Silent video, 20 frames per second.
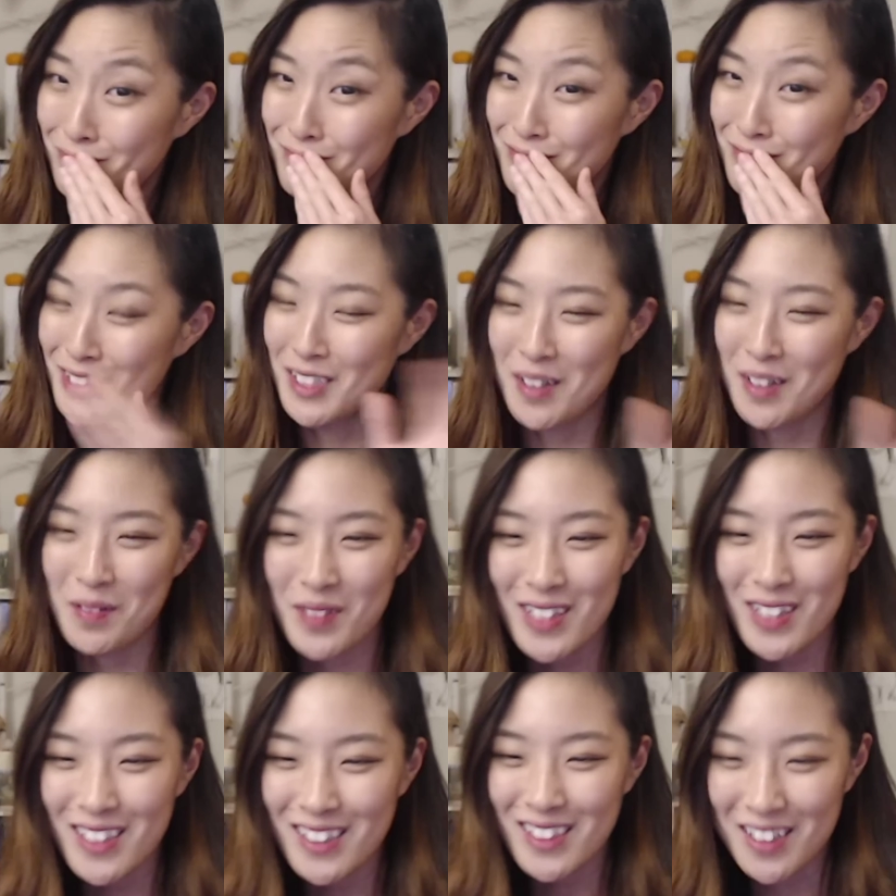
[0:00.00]
So I'm
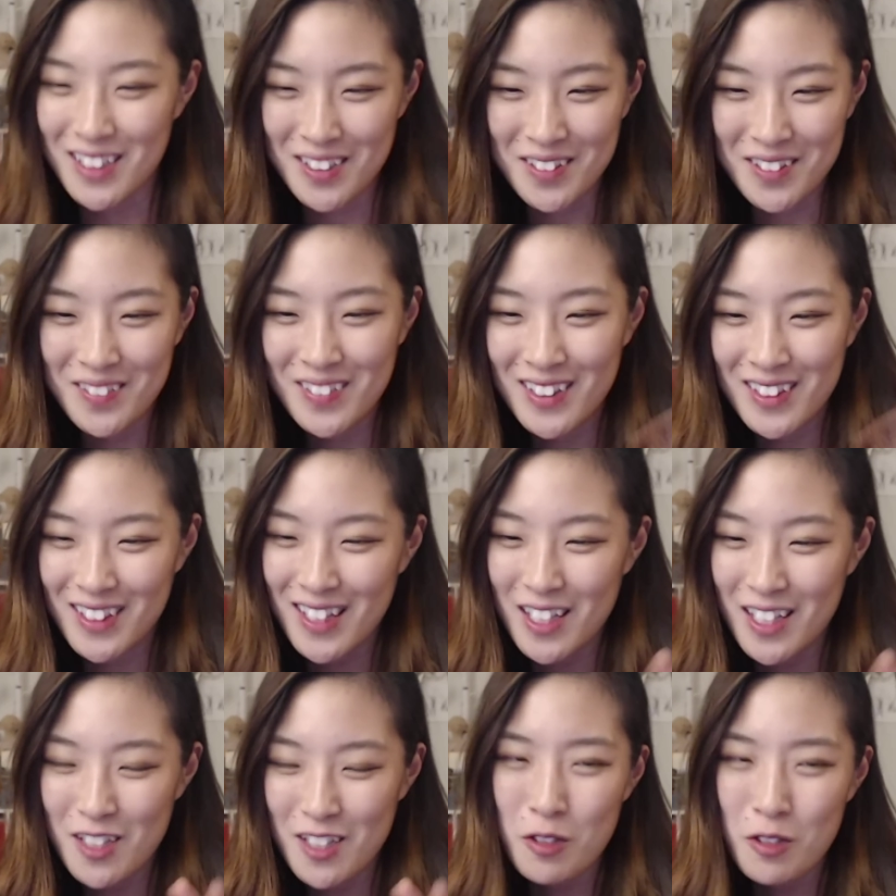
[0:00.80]
gonna go.
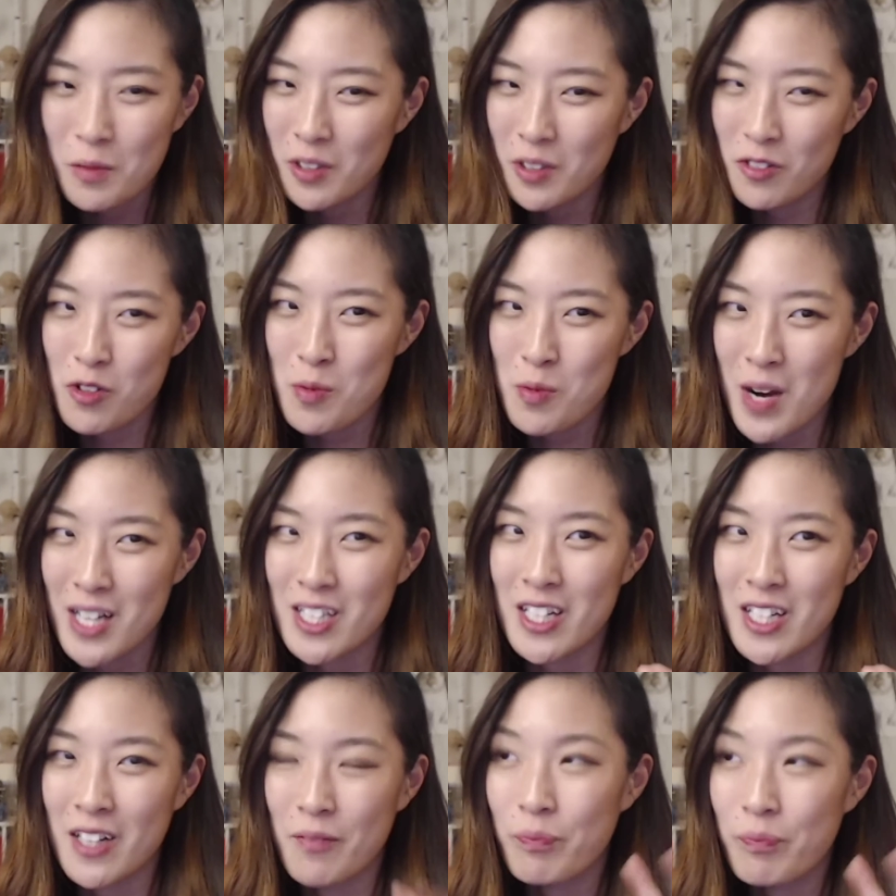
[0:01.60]
Thank you so much for
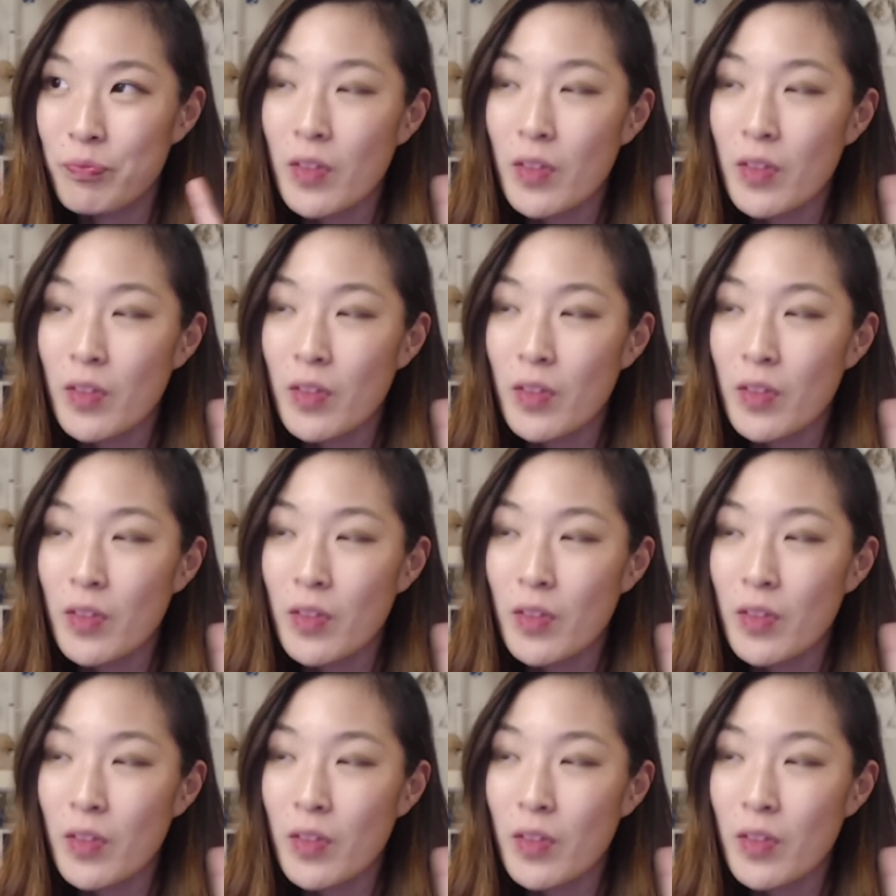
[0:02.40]
watching.